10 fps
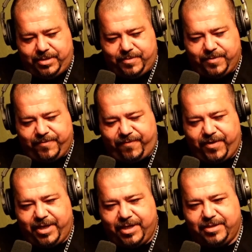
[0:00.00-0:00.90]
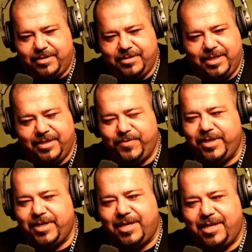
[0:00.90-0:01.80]
were friends. It's
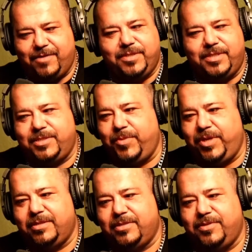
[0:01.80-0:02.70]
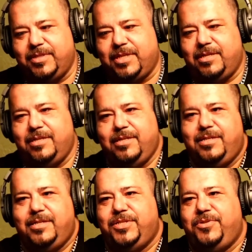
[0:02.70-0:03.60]
weird. I was smitten as soon as
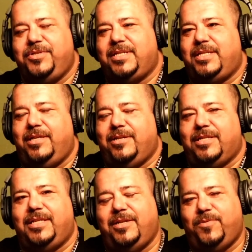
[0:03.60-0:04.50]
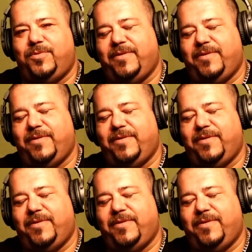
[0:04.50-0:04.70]
I seen her. I seen her at the one on